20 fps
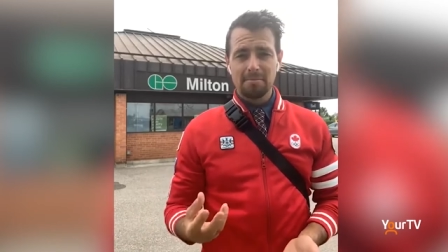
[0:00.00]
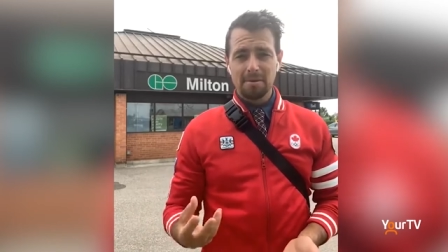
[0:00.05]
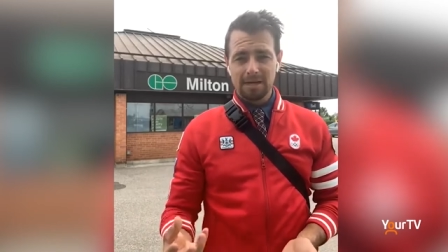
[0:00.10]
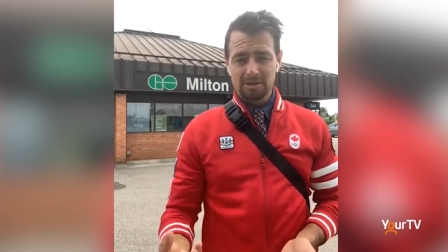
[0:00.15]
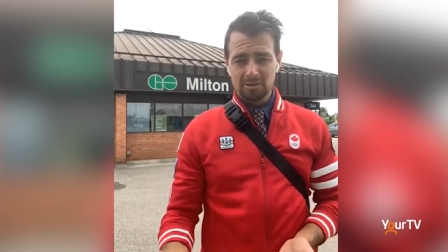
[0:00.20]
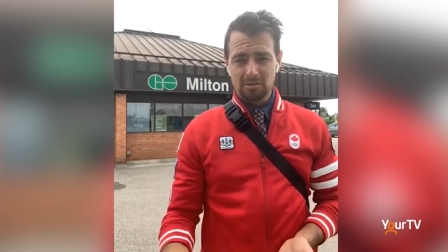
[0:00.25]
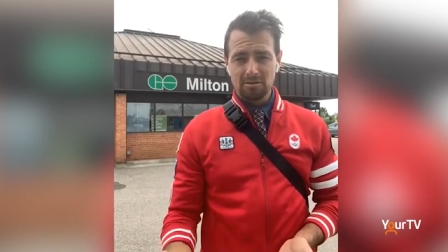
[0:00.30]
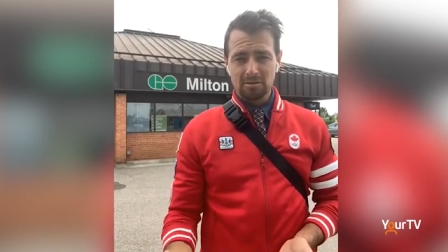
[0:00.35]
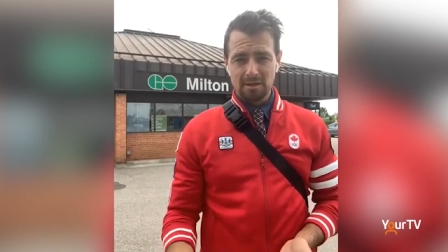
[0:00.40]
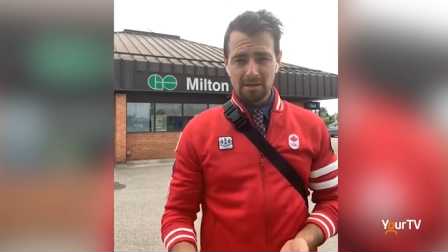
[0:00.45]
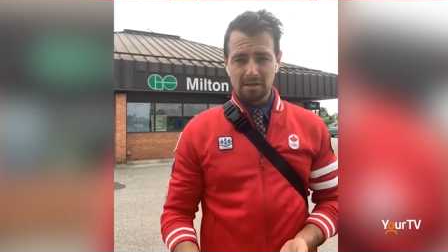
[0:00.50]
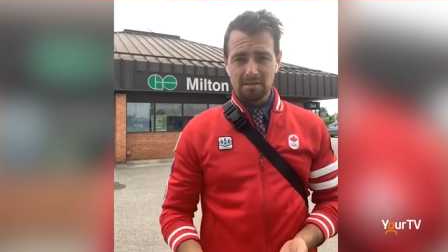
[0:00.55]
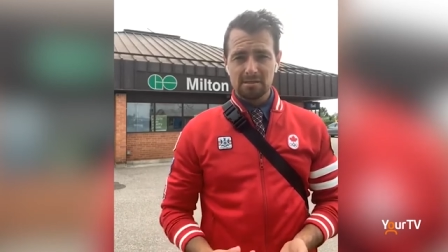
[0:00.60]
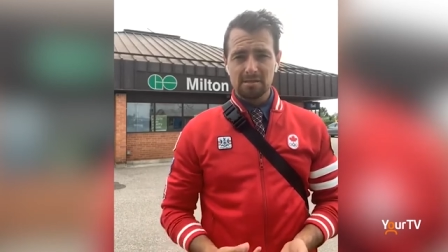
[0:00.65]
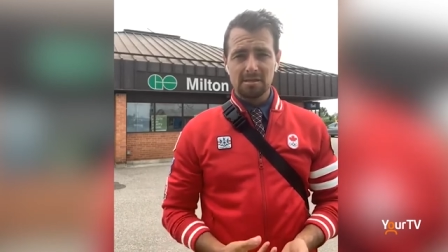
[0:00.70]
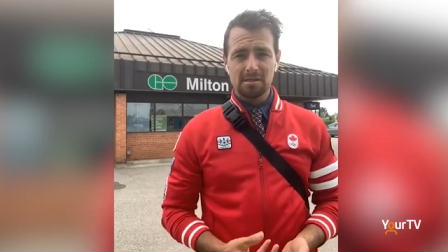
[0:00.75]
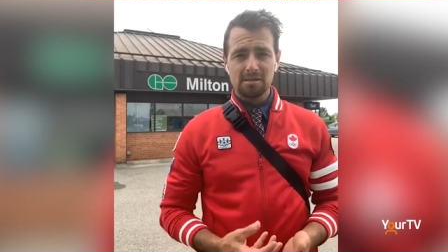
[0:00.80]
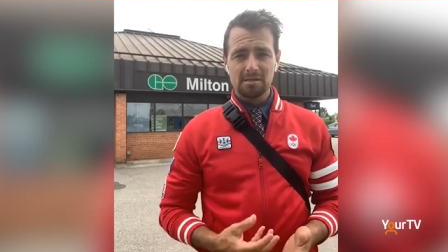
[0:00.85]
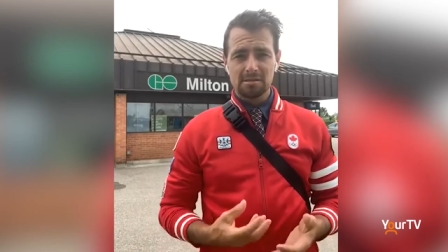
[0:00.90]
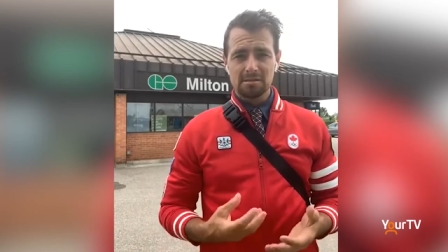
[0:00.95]
Metrolinx
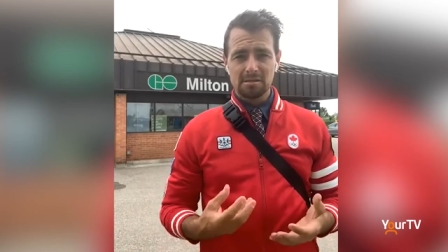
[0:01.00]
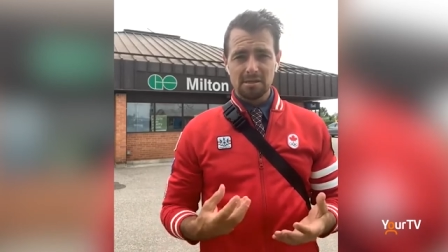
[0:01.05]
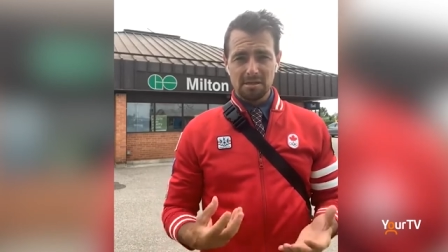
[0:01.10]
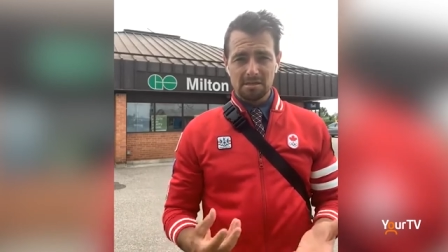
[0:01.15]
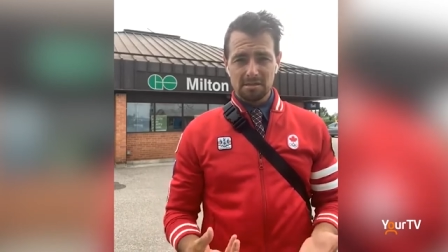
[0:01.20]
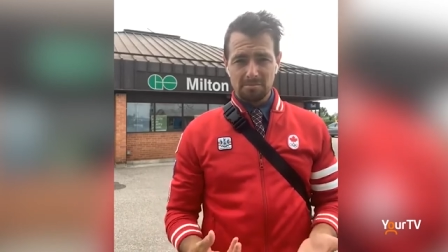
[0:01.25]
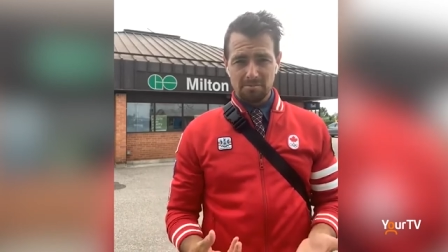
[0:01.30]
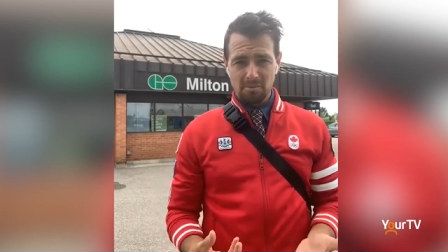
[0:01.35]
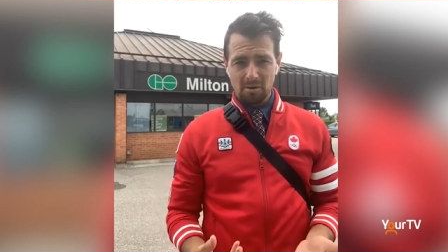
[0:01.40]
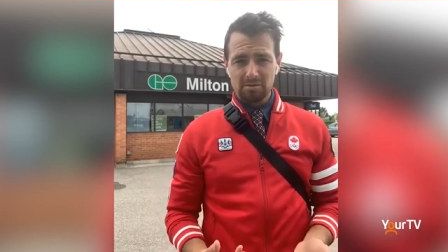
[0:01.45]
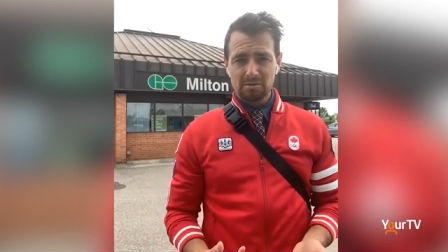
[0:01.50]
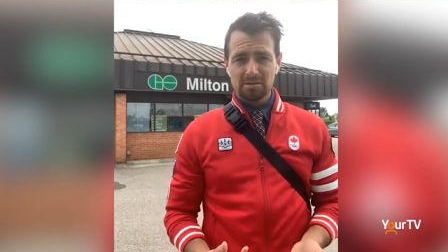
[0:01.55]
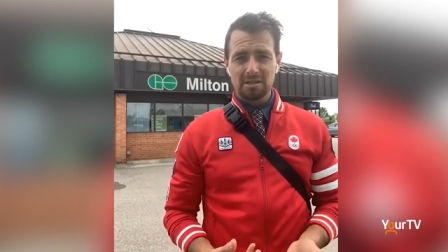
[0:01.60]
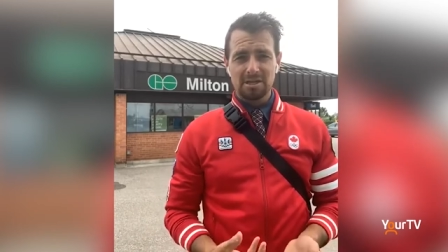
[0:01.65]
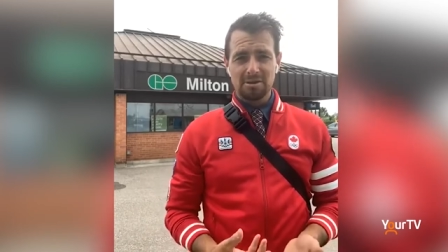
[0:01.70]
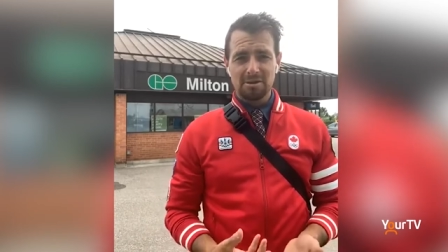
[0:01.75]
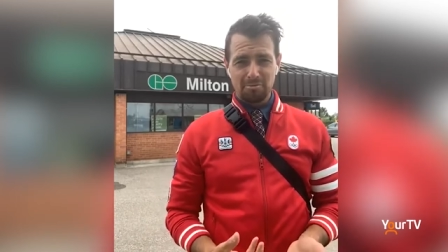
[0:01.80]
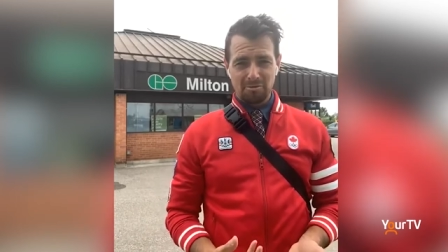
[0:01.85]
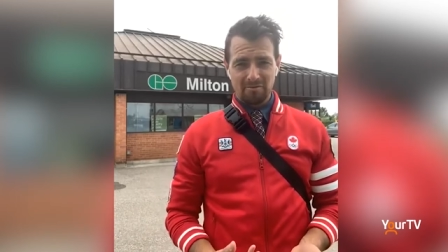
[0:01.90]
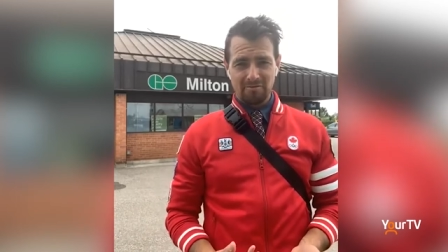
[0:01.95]
is, is a
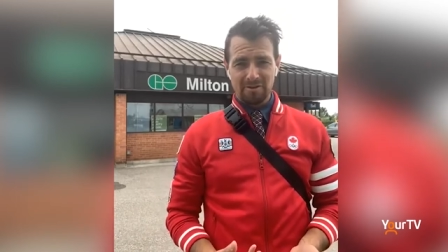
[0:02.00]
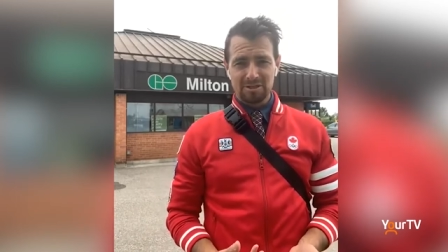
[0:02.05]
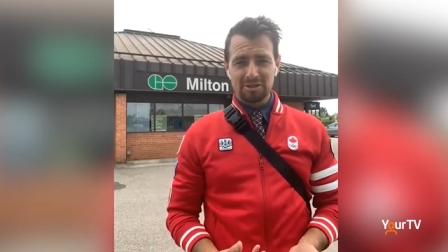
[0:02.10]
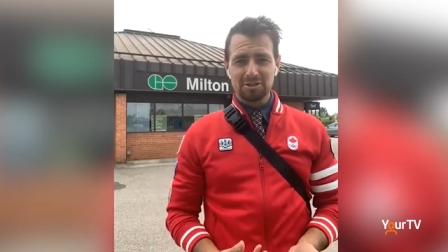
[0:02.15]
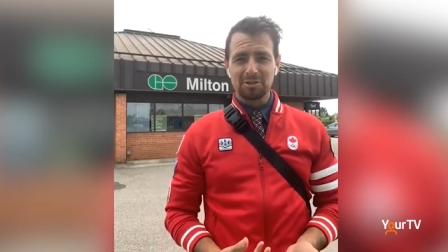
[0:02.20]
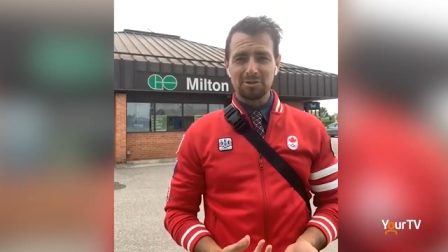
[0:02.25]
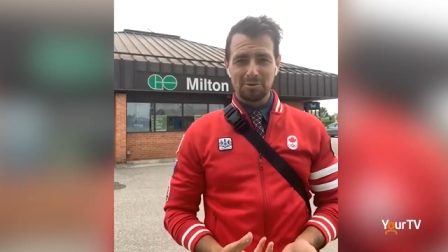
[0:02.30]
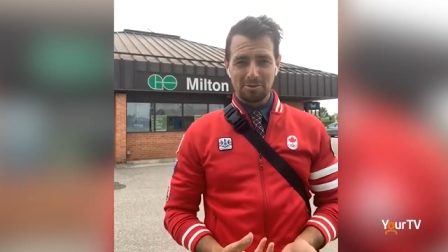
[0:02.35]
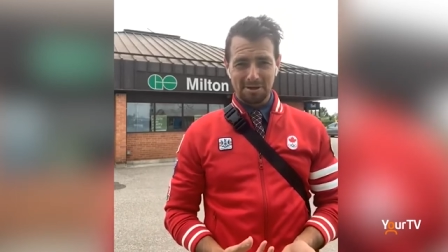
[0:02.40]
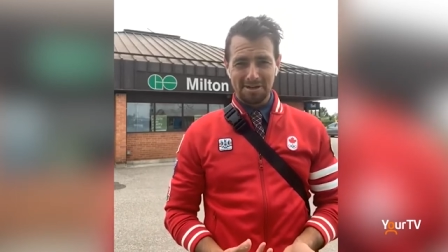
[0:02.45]
mostly provincial